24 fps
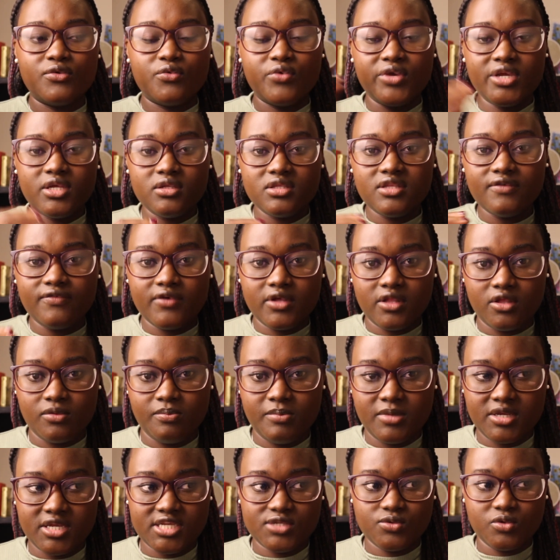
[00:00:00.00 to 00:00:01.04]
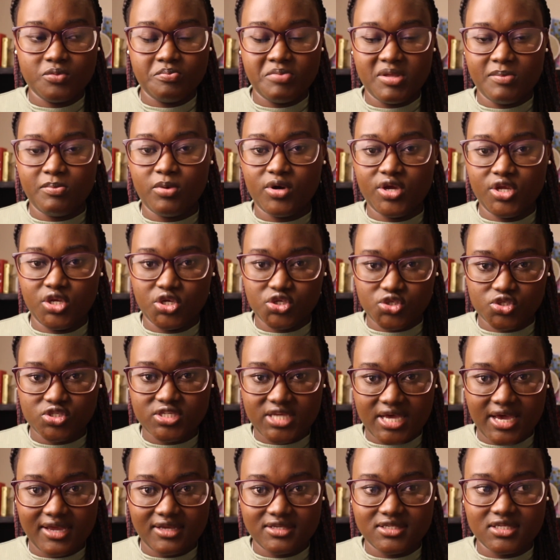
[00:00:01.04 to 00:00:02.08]
Real development is when people in a
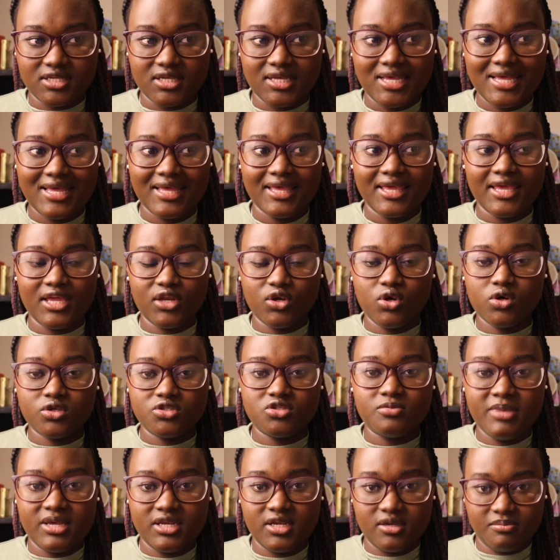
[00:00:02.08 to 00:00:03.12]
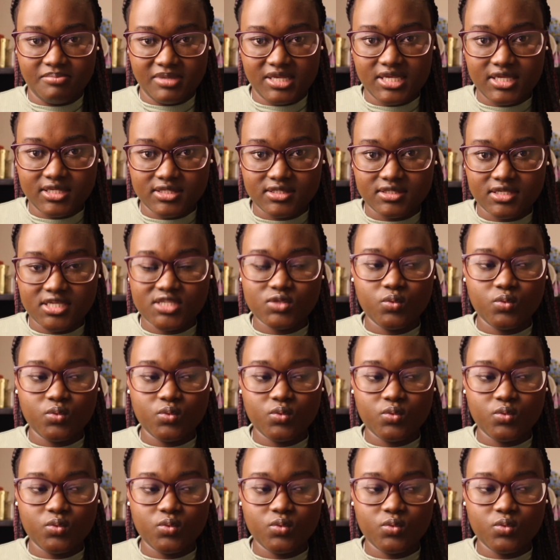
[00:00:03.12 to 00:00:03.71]
society can go to bed in peace,